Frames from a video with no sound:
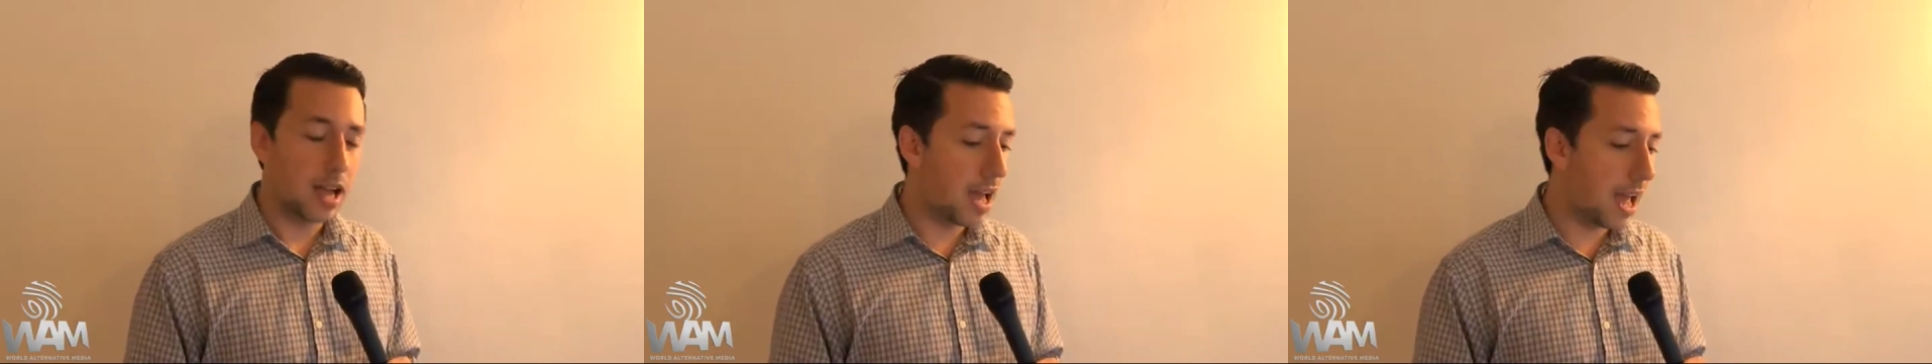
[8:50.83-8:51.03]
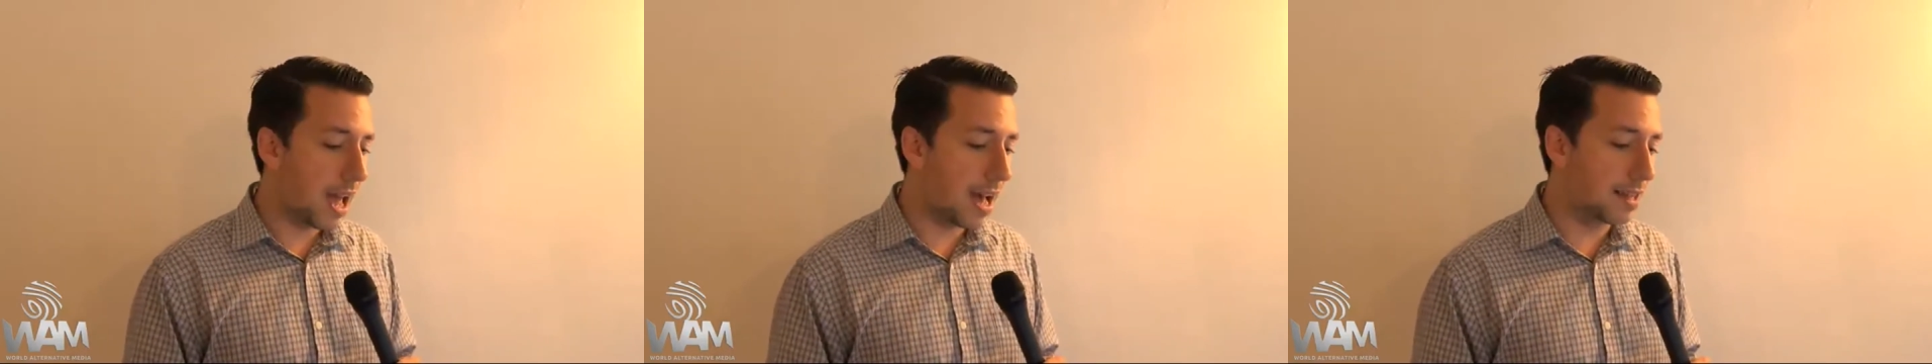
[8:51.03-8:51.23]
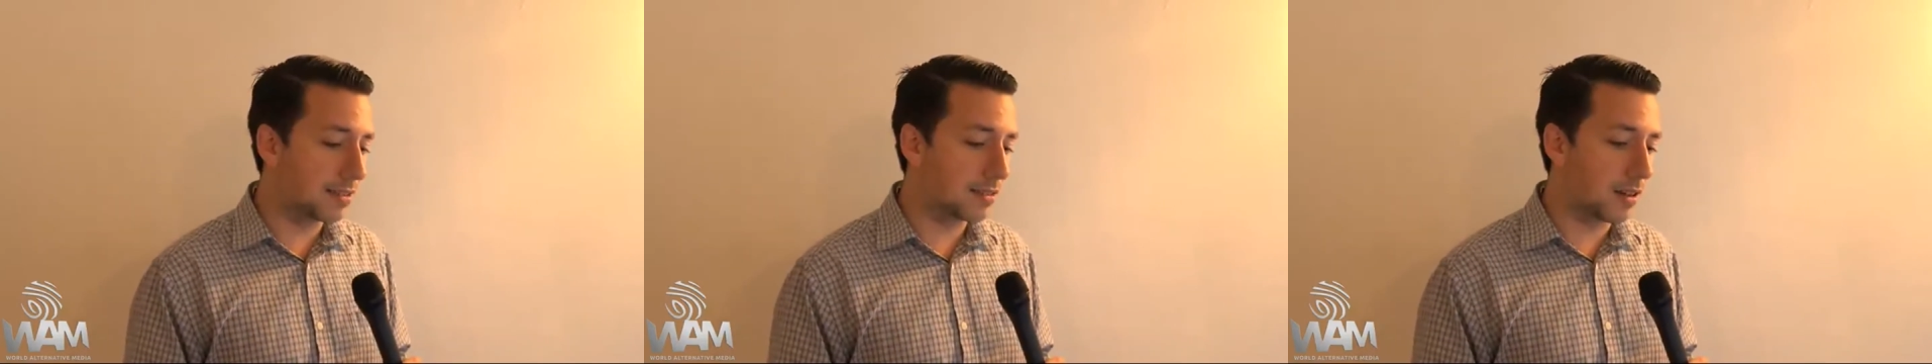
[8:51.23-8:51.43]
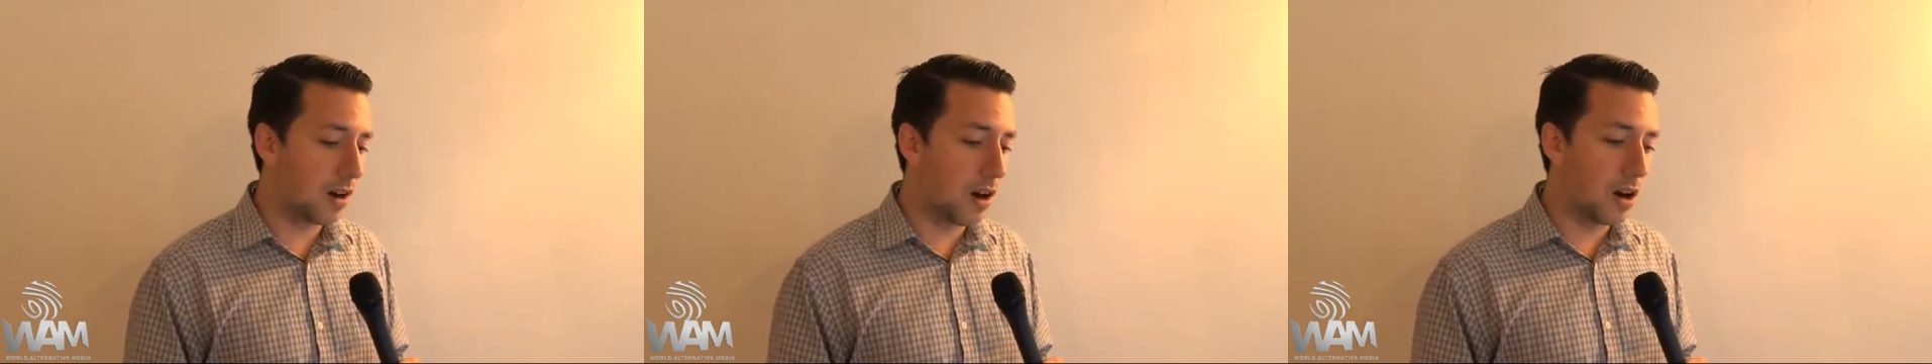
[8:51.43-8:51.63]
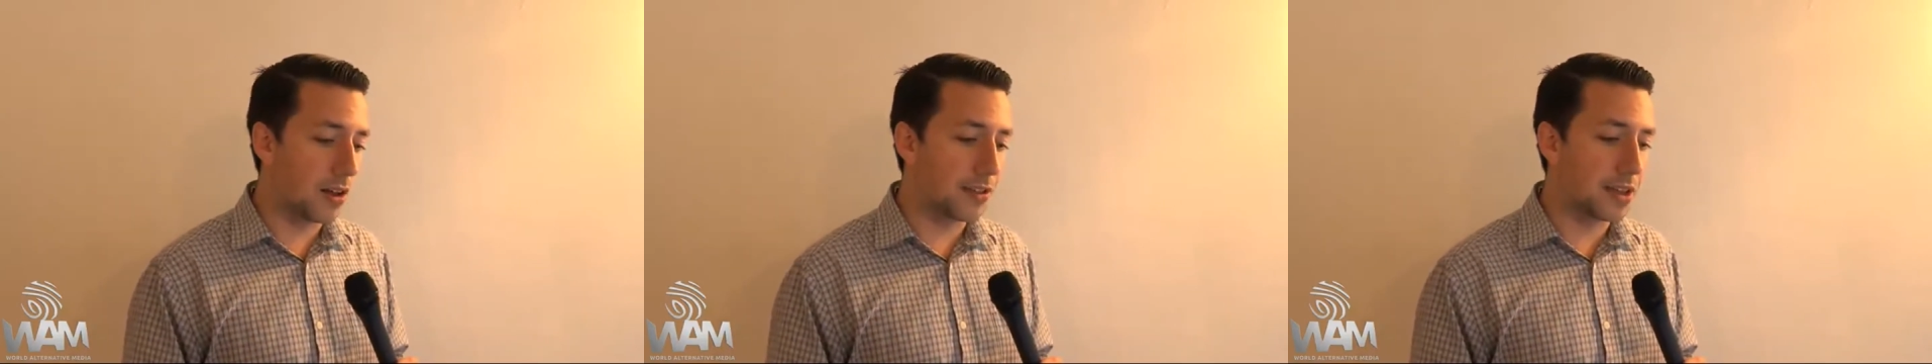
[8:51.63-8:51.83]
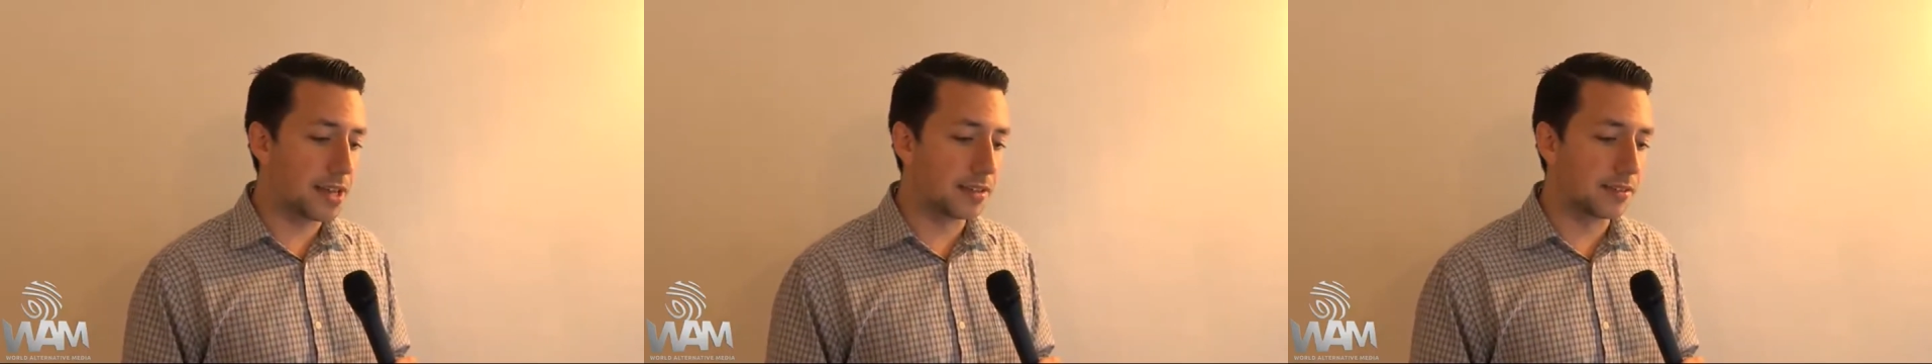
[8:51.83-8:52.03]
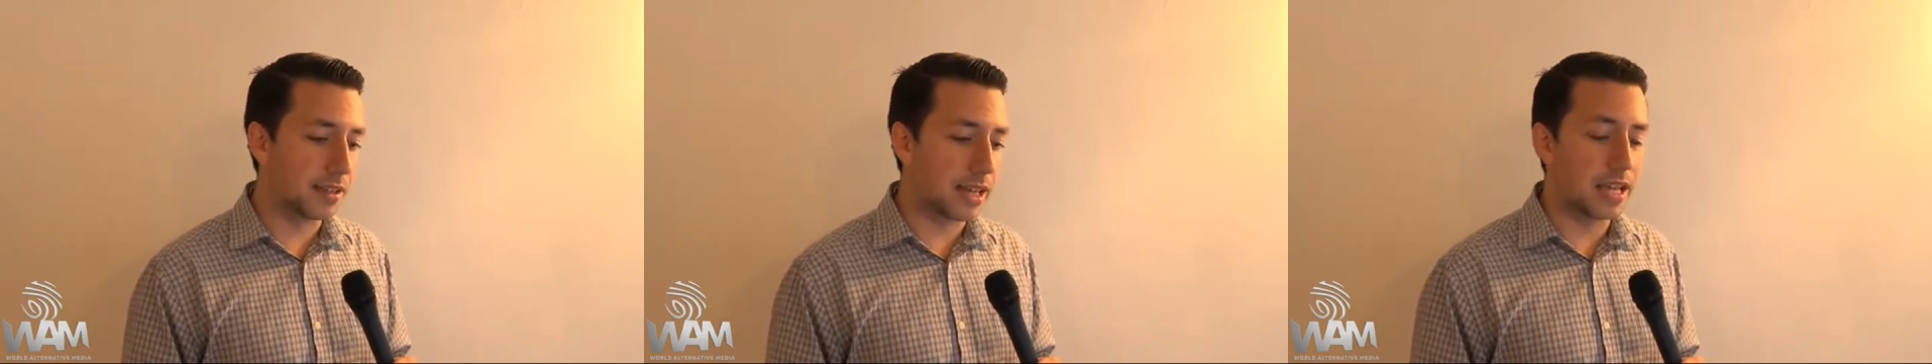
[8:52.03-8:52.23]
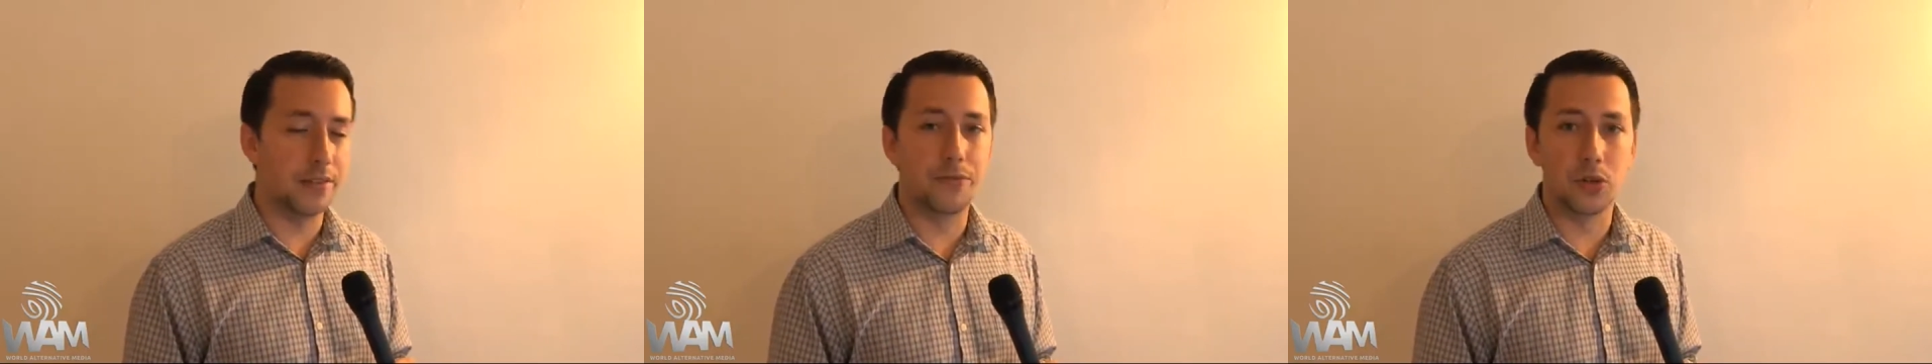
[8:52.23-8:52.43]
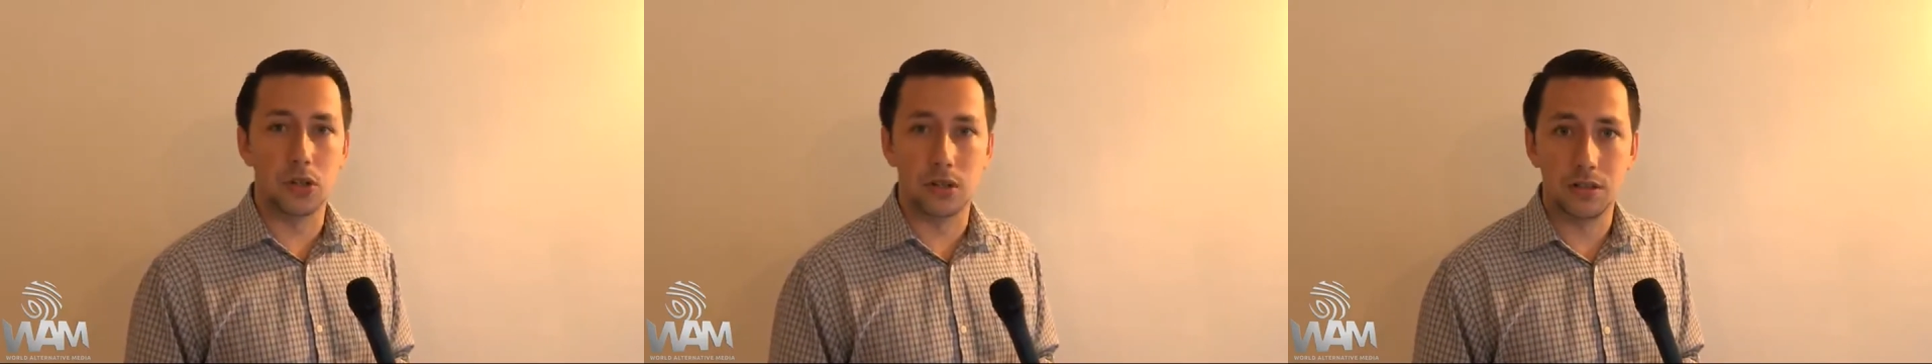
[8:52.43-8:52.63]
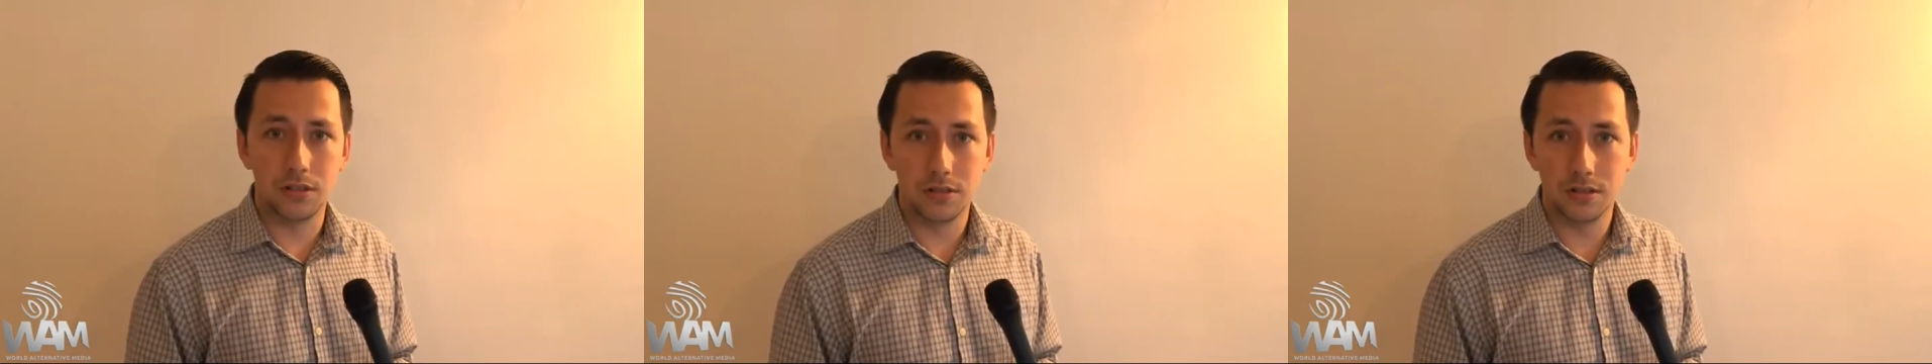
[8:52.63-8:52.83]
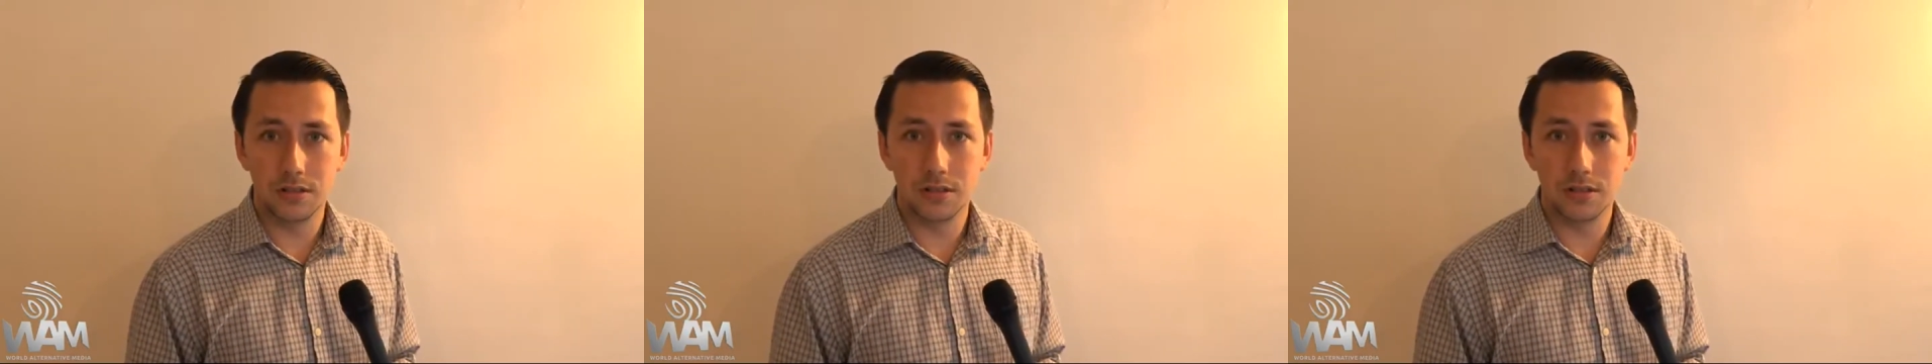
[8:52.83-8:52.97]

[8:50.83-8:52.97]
as all these evil